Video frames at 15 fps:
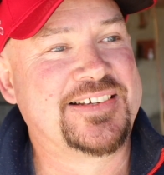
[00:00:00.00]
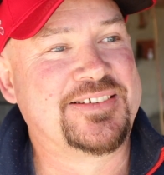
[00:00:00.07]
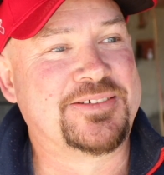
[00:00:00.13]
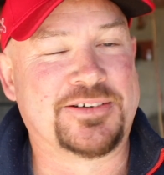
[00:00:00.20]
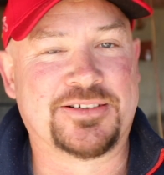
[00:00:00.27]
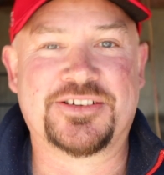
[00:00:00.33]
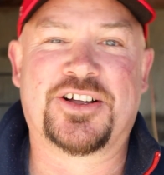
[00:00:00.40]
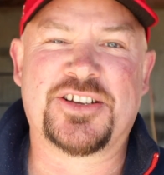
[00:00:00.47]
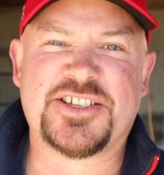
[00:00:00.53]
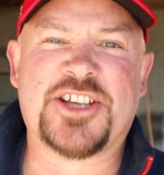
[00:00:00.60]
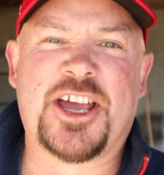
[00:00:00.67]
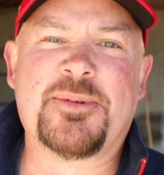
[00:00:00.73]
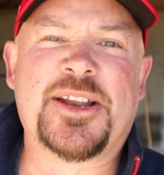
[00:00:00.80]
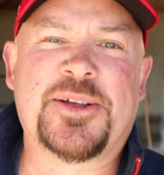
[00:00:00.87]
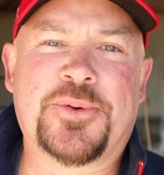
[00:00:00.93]
Well, not in
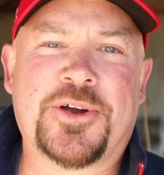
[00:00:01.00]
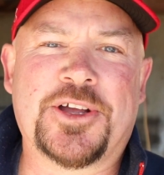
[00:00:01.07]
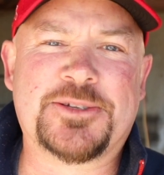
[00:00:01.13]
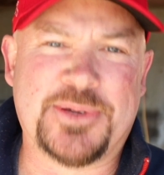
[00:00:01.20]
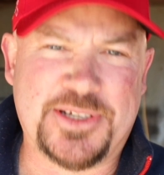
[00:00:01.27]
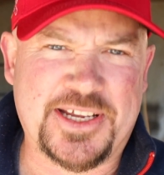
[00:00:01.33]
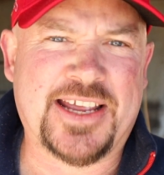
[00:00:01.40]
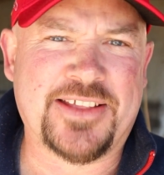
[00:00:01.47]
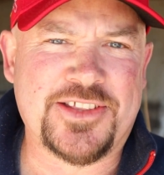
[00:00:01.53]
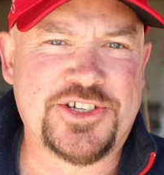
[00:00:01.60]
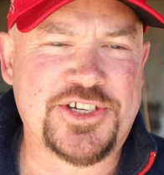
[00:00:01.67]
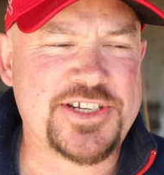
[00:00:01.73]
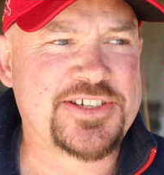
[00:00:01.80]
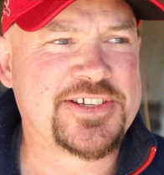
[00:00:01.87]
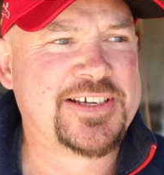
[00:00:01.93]
so many words, but you get the
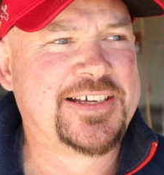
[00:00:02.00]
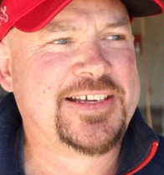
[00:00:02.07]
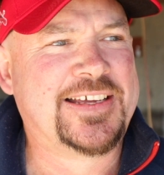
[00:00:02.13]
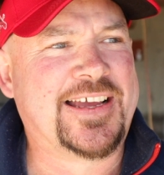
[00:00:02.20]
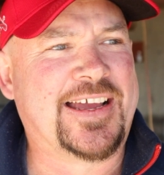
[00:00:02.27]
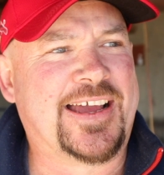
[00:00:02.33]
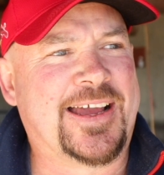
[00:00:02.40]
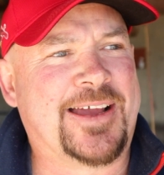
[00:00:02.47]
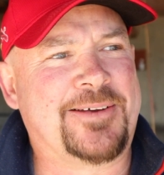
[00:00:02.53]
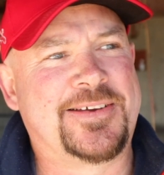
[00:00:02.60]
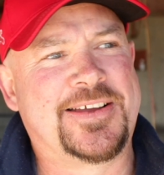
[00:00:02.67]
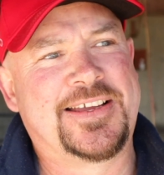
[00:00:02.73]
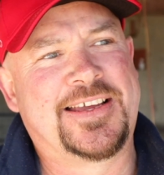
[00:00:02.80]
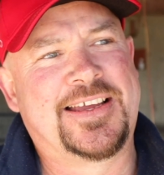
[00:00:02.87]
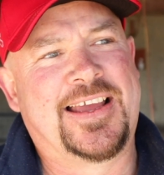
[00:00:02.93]
gist. They
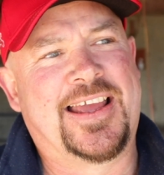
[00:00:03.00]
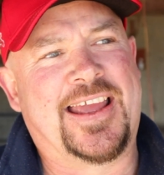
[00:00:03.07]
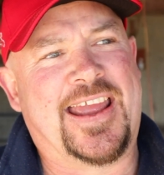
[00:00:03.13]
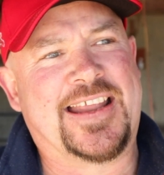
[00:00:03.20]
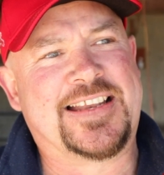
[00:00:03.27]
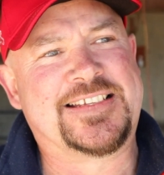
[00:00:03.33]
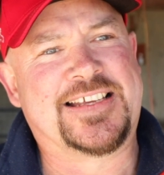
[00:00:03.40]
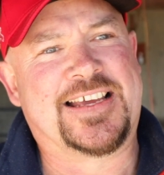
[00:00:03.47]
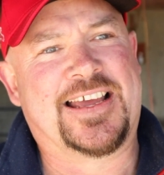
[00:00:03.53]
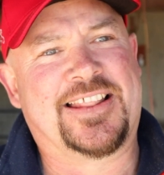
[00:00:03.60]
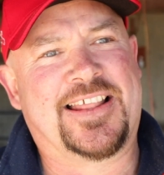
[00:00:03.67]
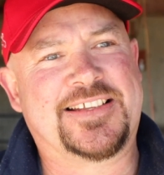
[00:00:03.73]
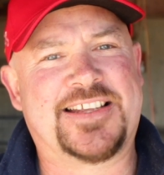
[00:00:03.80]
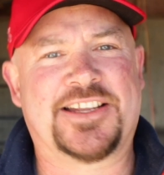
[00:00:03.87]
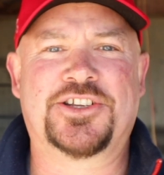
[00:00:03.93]

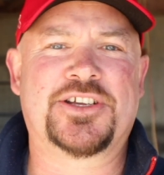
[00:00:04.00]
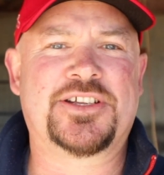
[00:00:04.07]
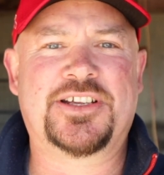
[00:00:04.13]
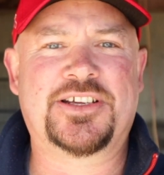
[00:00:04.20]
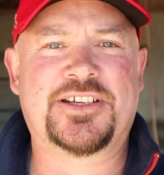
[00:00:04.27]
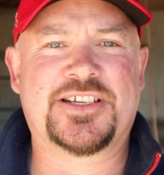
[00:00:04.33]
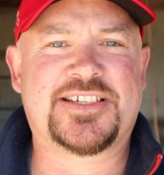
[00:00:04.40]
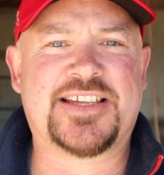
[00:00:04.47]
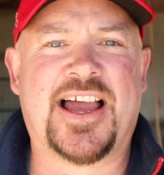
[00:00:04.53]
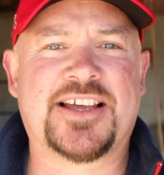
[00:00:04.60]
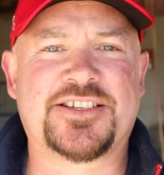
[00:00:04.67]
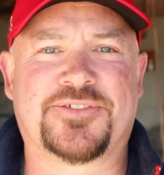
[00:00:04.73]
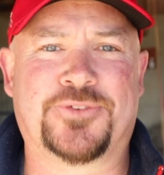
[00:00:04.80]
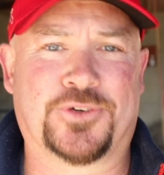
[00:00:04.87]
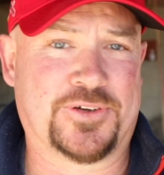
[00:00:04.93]
said, your
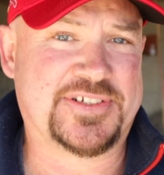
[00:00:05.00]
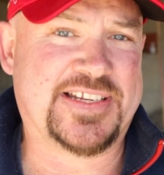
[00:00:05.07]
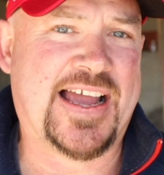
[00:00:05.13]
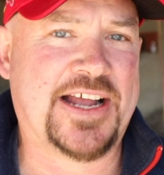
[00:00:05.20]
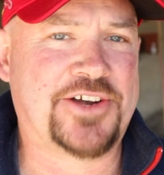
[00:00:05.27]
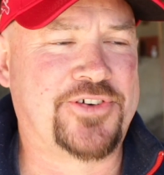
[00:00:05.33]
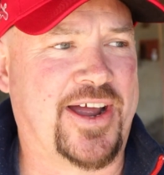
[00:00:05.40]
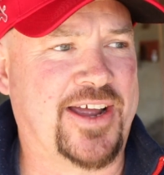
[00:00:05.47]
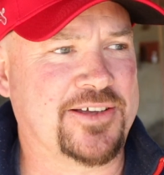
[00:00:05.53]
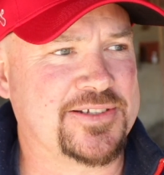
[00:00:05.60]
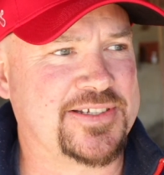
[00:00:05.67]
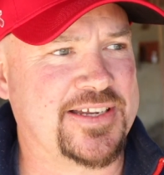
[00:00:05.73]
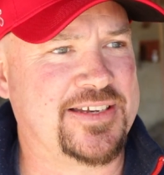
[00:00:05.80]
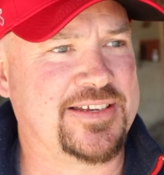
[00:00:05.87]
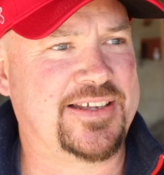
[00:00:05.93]
stars are full of star
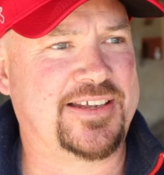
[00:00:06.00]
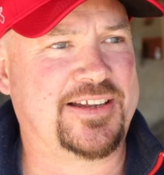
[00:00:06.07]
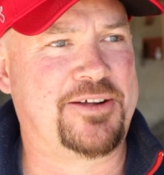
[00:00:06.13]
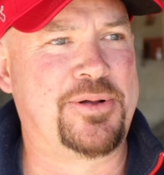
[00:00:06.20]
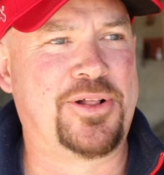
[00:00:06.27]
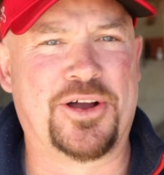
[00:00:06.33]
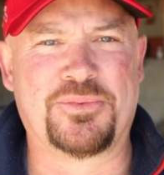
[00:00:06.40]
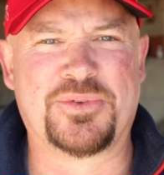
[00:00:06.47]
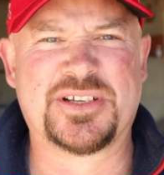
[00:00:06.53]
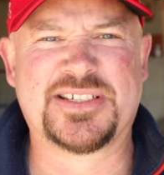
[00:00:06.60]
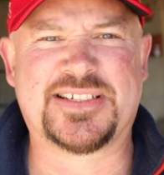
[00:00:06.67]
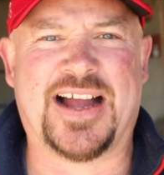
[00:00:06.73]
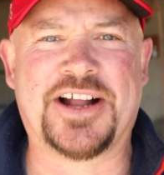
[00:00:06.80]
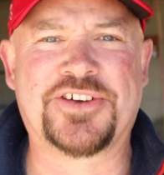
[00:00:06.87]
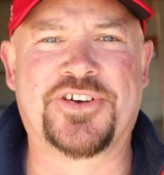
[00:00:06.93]
trails. And I'm like,
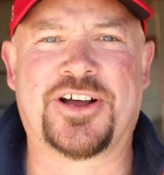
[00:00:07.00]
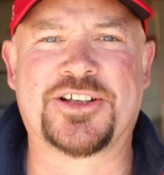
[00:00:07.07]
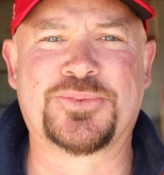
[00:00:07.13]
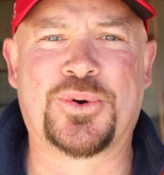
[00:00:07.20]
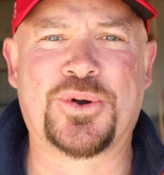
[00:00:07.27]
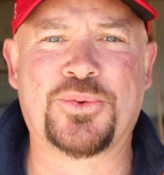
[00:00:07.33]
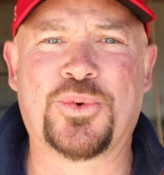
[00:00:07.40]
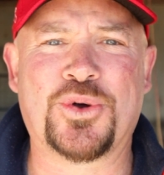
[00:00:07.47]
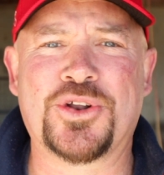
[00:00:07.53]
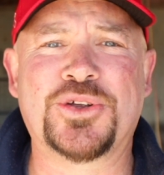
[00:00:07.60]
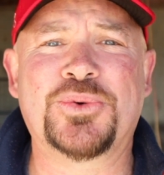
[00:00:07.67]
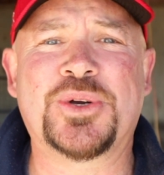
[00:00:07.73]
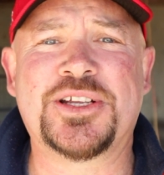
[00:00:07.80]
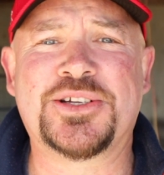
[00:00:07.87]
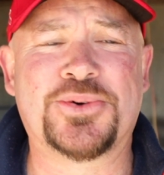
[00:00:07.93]
star trails? What are
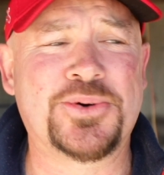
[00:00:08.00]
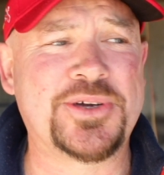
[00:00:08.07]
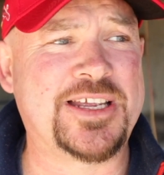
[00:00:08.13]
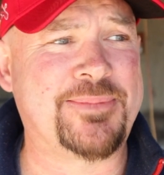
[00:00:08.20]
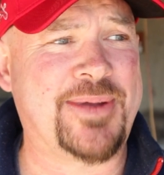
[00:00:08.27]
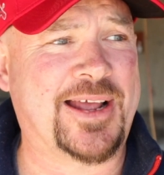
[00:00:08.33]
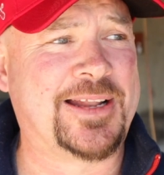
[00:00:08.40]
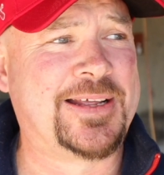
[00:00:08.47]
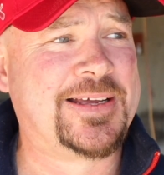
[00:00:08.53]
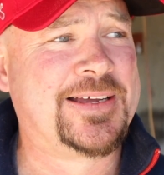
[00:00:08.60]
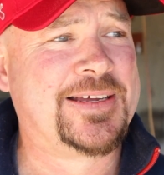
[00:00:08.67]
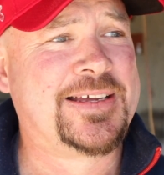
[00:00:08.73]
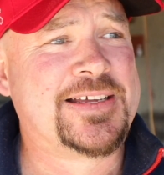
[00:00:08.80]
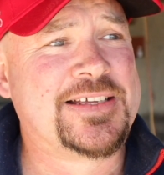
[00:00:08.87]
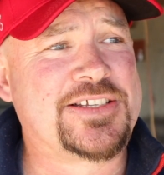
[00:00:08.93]
you talking about?
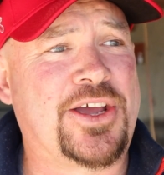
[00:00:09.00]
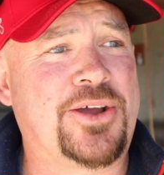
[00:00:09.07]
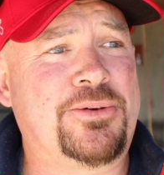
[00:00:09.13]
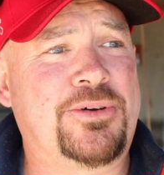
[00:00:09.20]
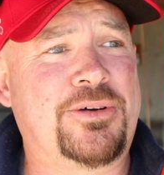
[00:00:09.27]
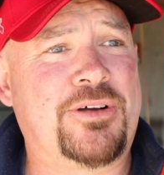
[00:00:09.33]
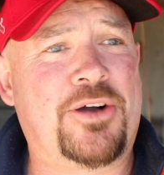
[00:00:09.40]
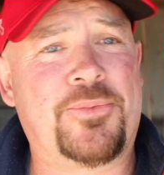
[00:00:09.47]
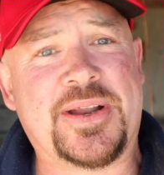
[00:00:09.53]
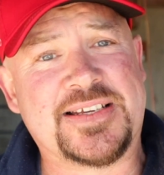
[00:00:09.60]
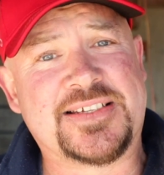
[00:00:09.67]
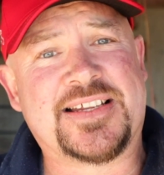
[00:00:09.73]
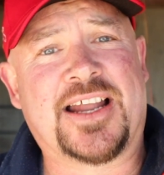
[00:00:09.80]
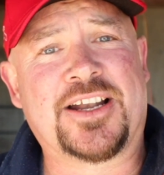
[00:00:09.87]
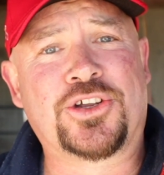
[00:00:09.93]
So I went
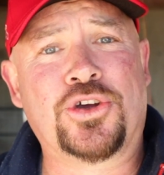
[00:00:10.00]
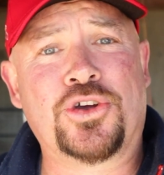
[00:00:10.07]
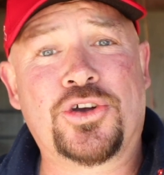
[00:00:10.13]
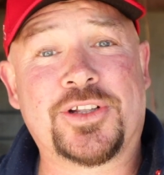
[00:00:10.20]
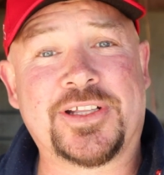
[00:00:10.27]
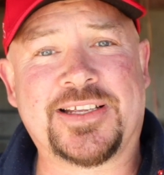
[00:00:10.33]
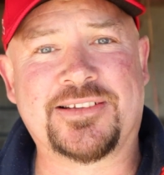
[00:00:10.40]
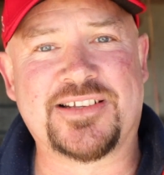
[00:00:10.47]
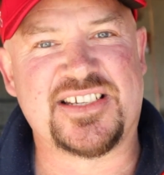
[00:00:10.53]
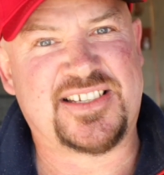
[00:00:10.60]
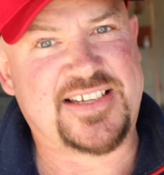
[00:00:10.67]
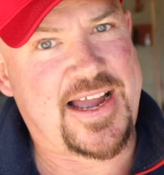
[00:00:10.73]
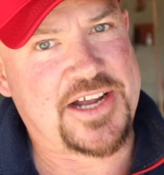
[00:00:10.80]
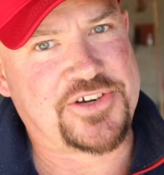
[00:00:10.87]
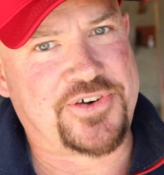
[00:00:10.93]
and started Googling this
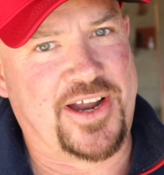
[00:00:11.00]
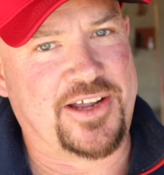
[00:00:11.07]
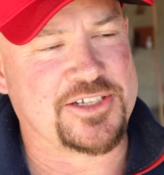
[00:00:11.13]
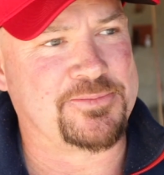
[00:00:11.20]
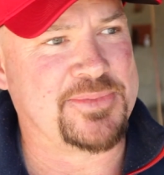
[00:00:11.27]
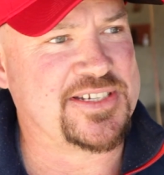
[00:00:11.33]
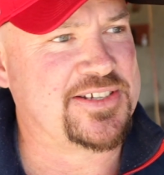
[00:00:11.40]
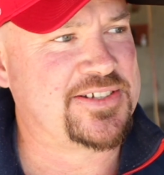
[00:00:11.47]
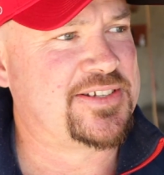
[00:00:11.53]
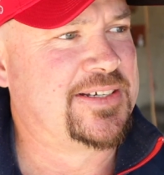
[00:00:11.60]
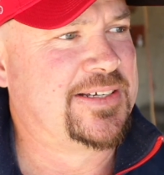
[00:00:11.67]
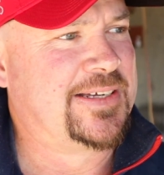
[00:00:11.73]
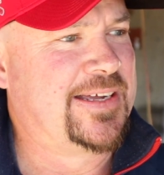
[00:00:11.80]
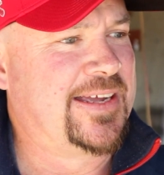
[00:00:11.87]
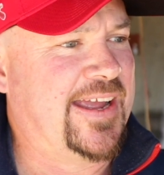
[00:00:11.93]
star trails business,
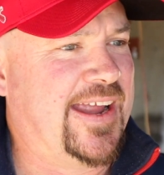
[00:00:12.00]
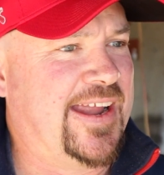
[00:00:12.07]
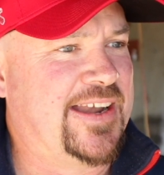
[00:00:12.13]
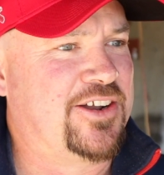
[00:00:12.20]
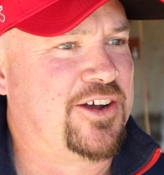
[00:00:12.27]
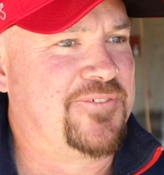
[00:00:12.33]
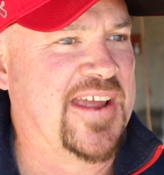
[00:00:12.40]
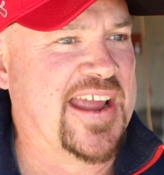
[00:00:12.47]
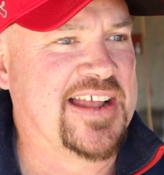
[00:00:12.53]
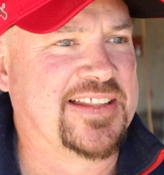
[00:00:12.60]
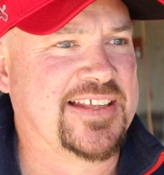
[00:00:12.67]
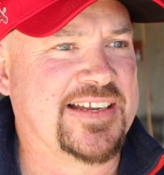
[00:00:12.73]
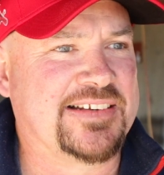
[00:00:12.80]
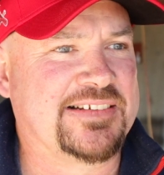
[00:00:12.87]
and I found that,